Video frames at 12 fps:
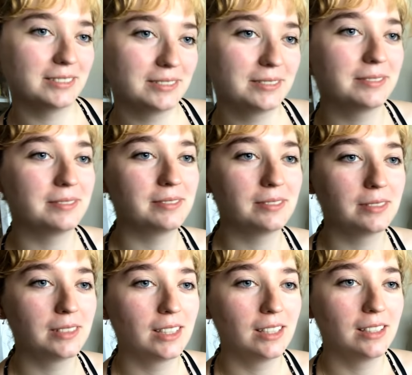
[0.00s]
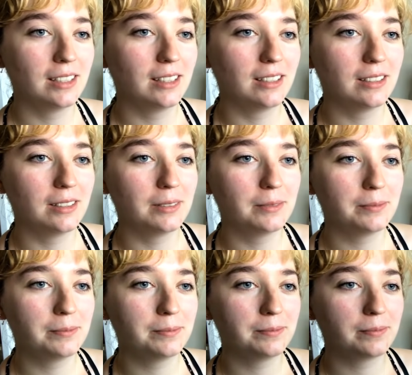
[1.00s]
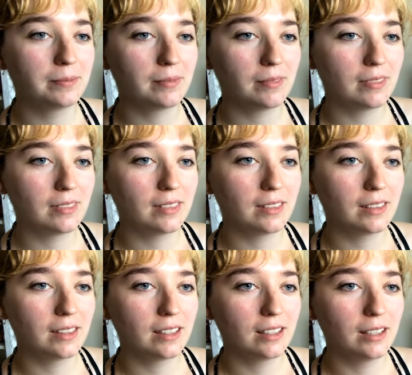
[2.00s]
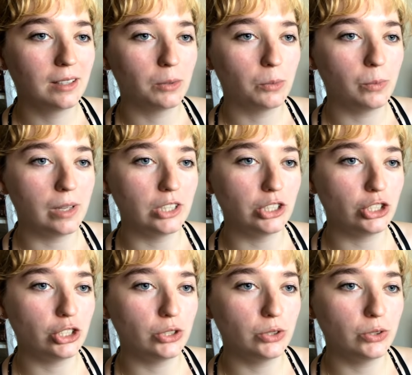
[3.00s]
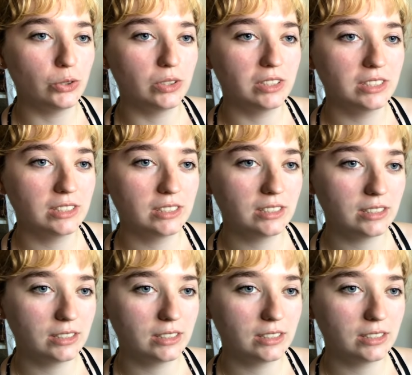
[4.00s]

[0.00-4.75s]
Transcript: (silence)